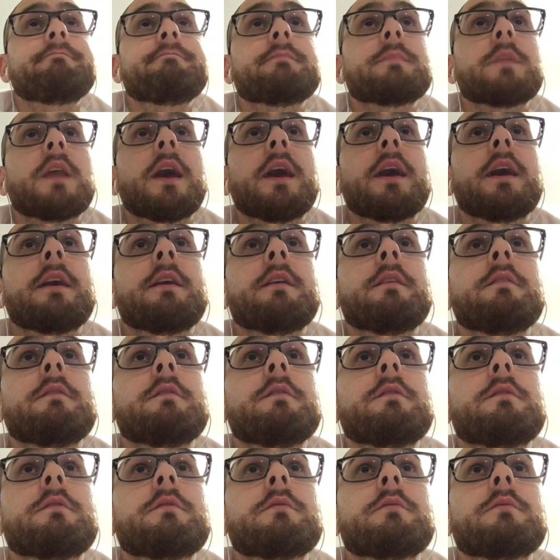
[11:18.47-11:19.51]

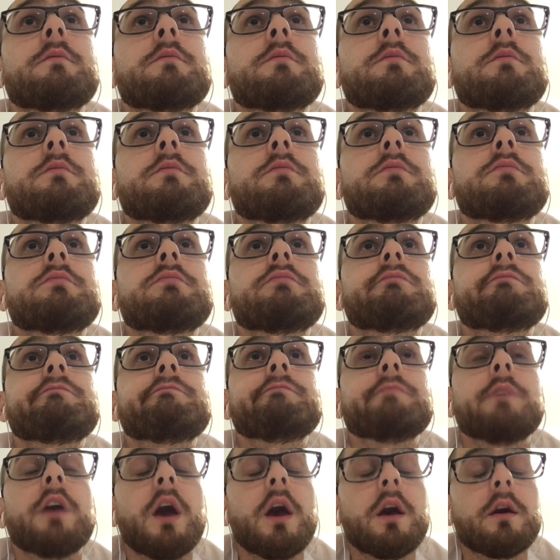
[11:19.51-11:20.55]
And
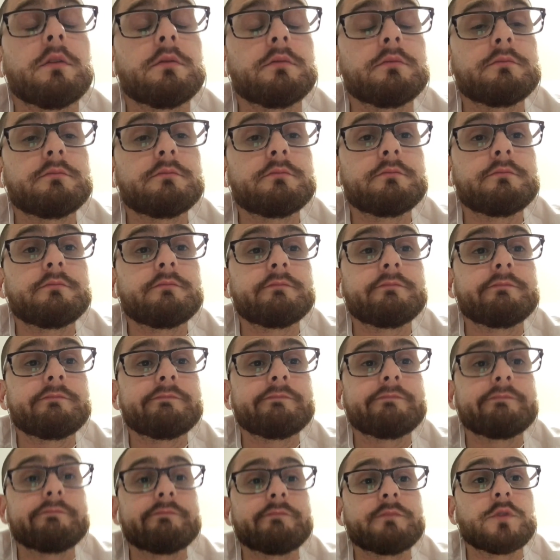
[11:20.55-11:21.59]
yeah,
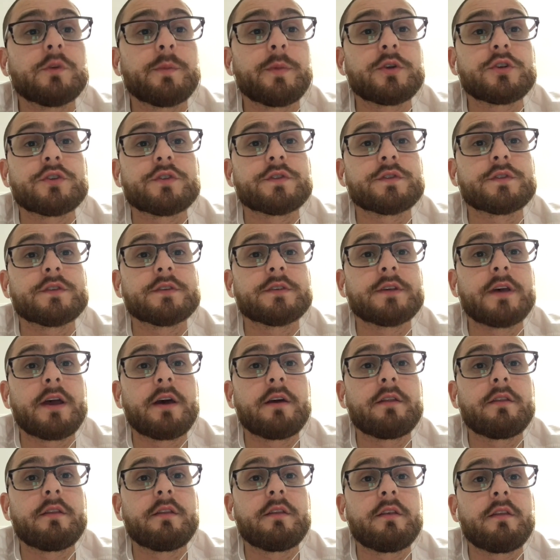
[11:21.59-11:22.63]
not much else to say
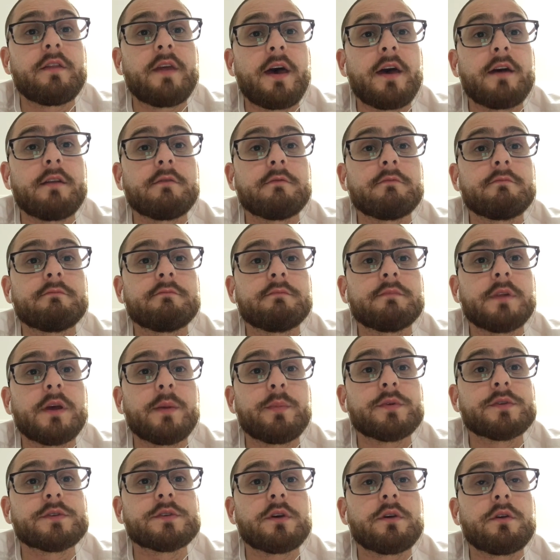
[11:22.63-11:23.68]
other than that.
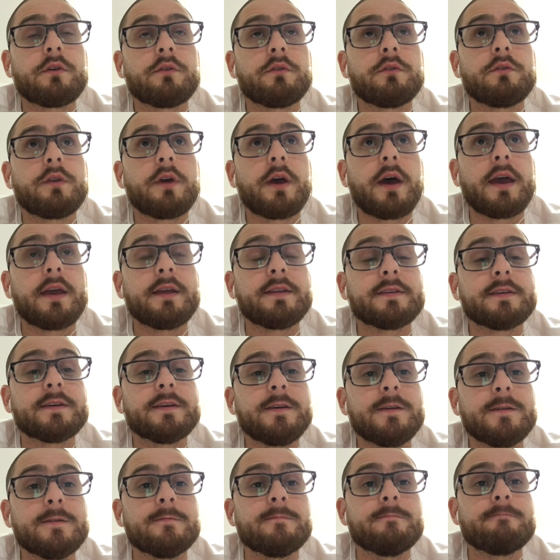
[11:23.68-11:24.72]
Episode
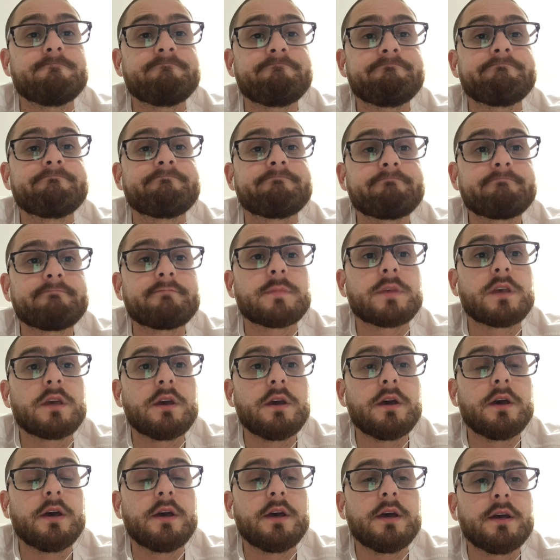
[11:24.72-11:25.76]
18.
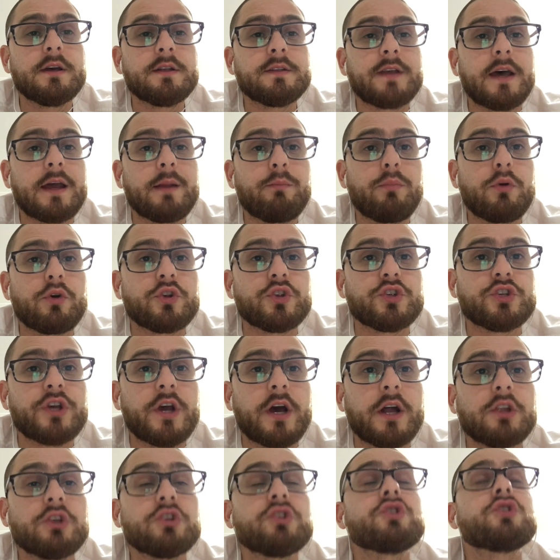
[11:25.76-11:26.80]
Dad Bod
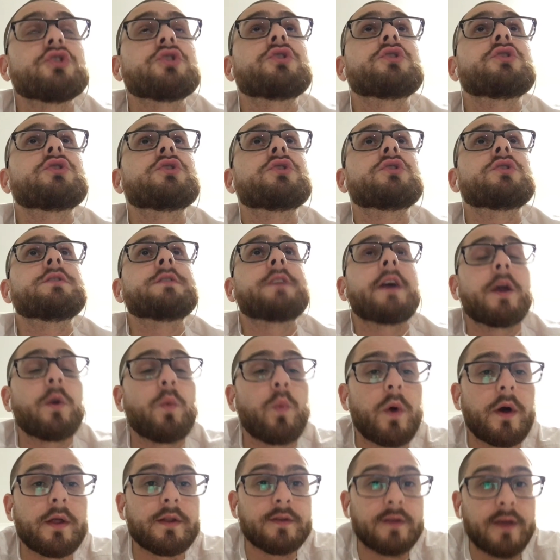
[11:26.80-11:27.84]
Challenge, day
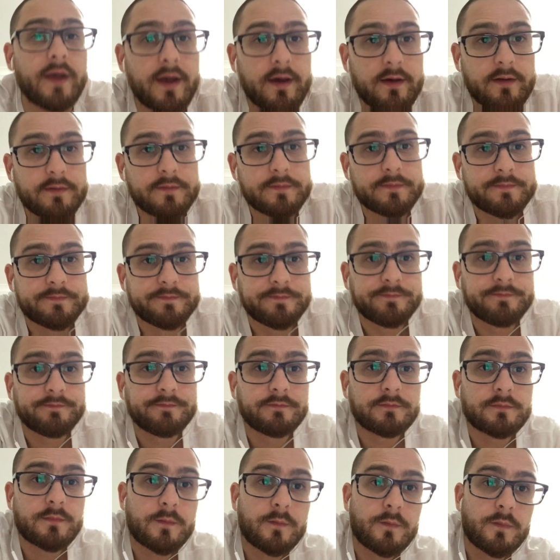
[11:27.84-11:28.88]
1 down.
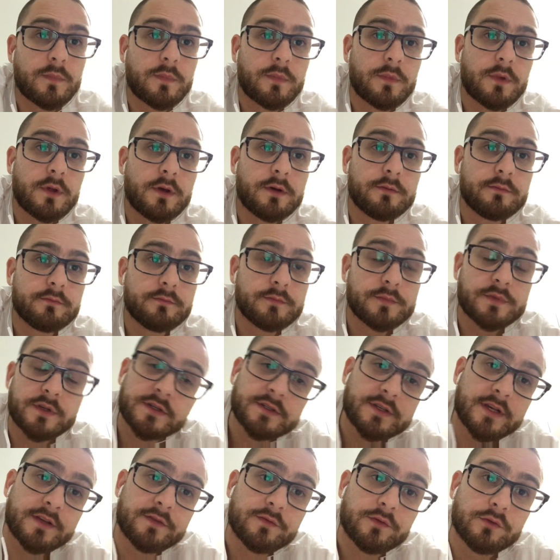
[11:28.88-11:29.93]

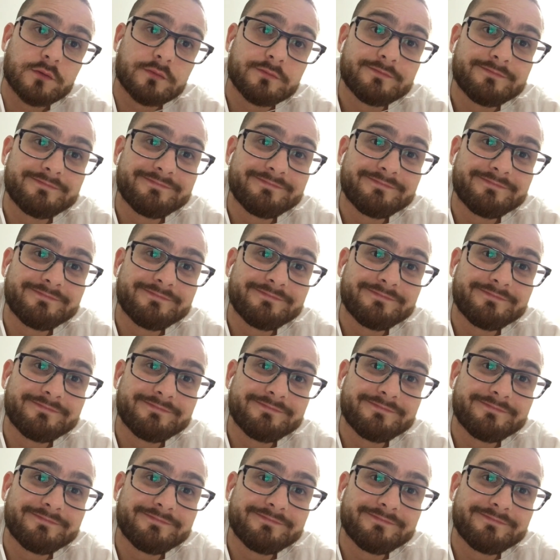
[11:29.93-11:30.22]
Successful.